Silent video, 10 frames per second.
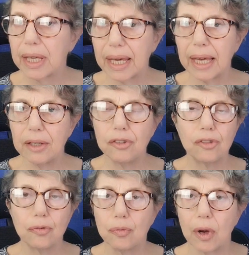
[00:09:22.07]

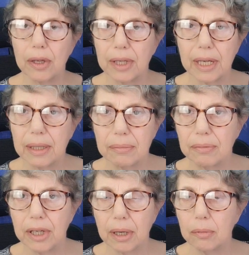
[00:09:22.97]
Kids running,
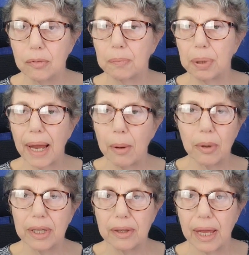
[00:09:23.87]
ploughing